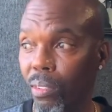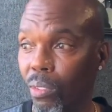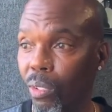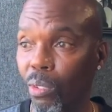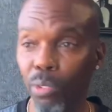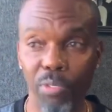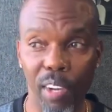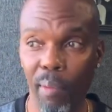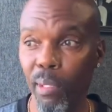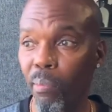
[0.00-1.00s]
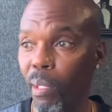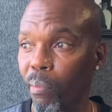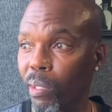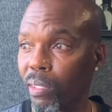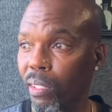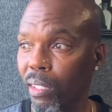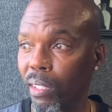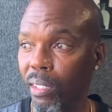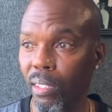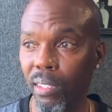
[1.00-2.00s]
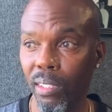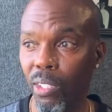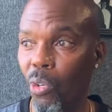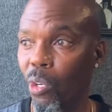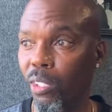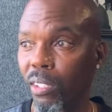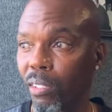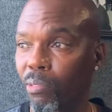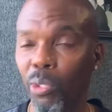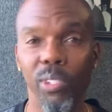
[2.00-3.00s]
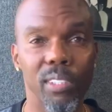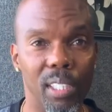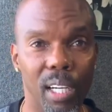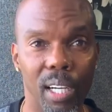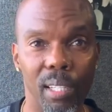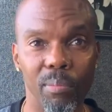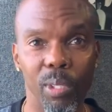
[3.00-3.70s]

you lose family members and the course of doing time,